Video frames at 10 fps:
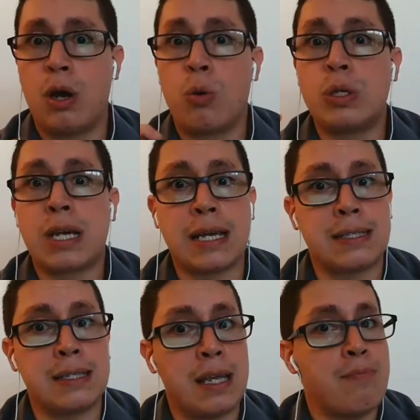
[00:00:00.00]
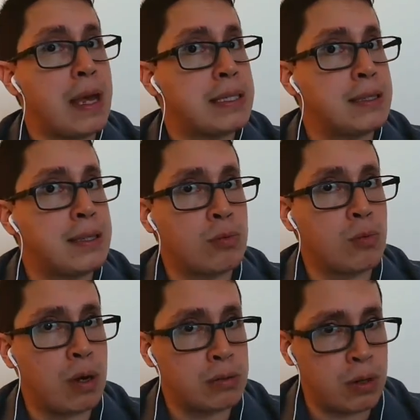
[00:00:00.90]
which has the same basis as
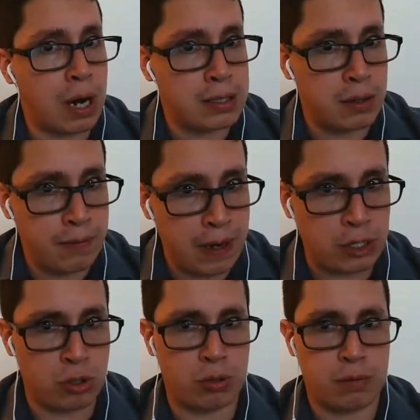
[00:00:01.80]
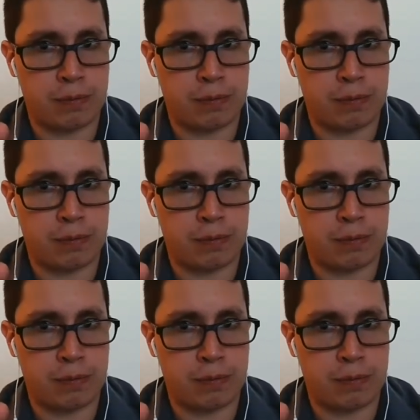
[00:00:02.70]
rights of nature.